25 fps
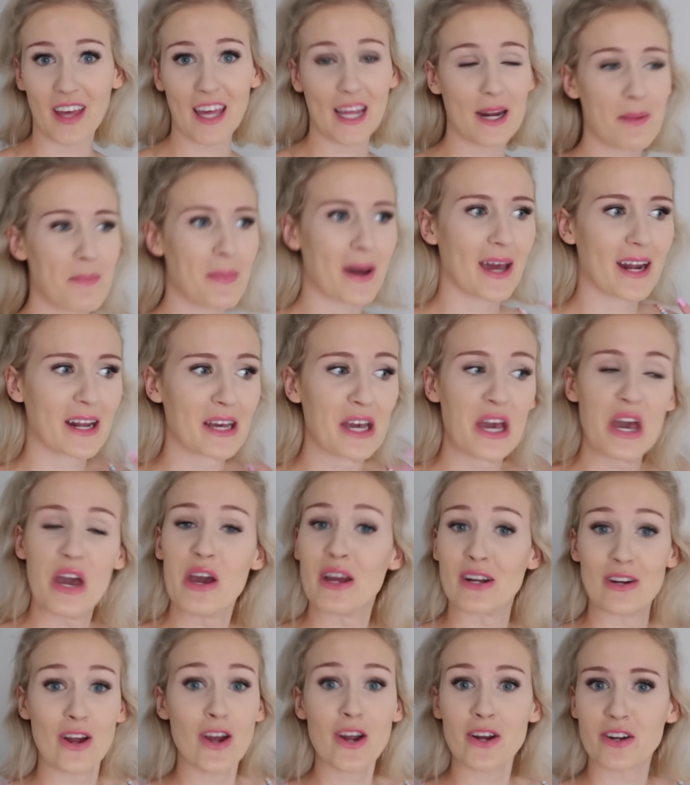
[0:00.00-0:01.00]
fit, but
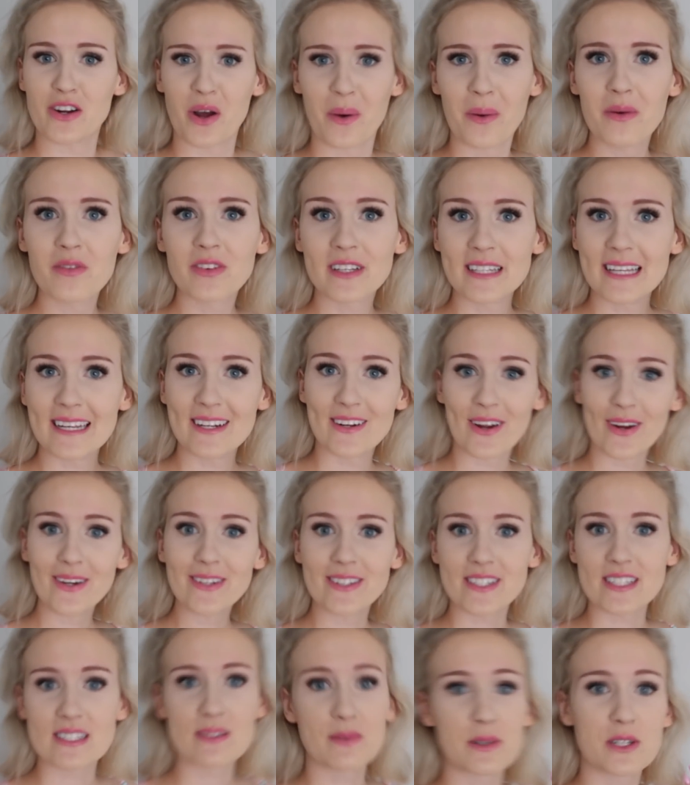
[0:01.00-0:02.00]
no, no one really
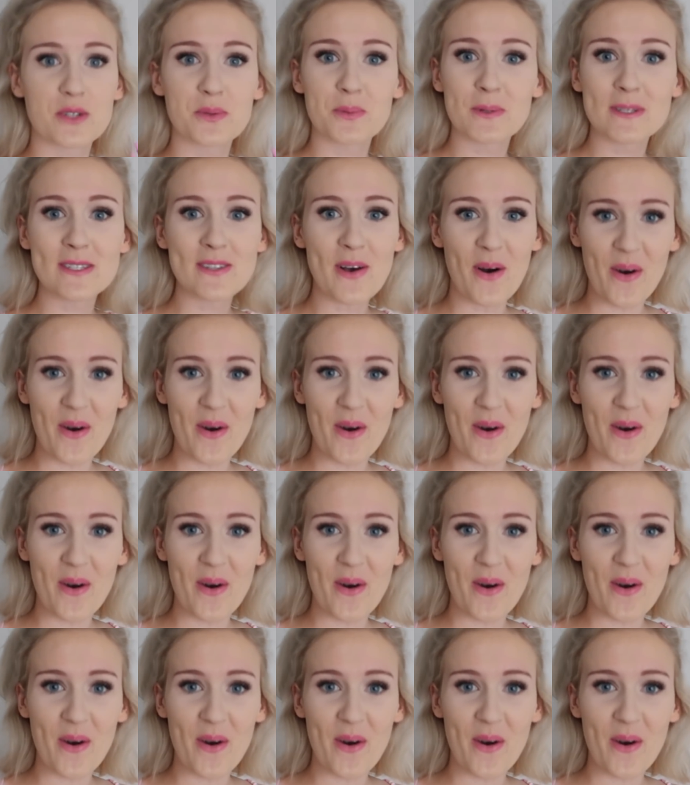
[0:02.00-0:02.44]
noticed, which was